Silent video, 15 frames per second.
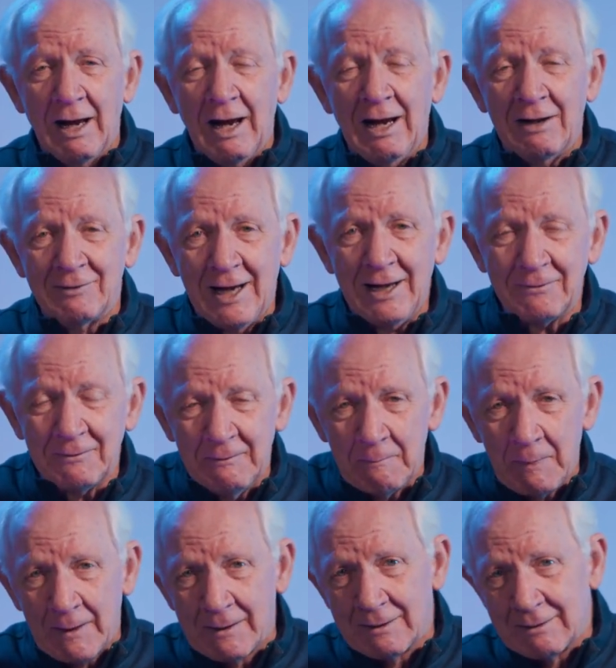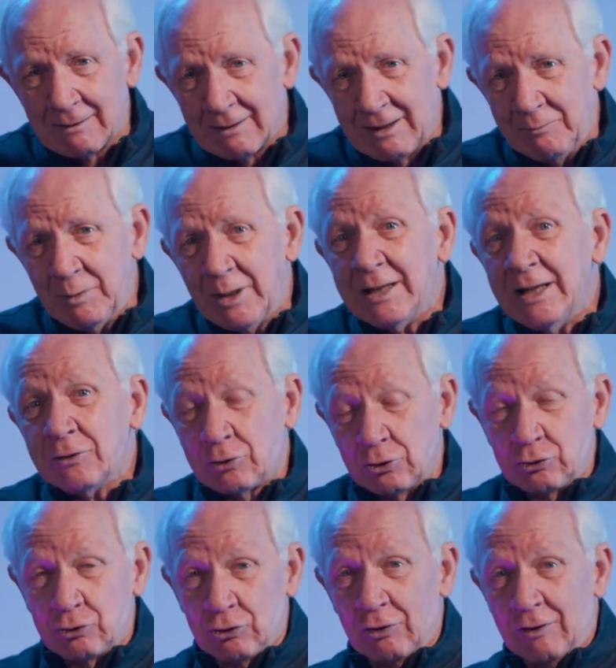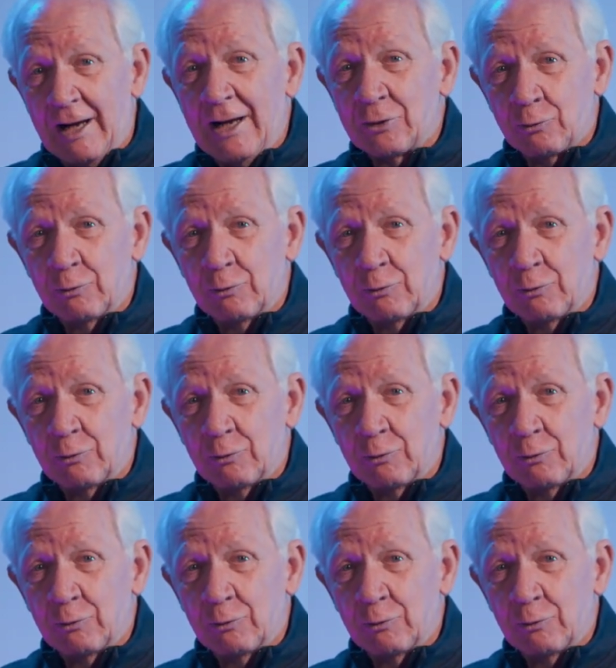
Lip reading: And that, let me get to the last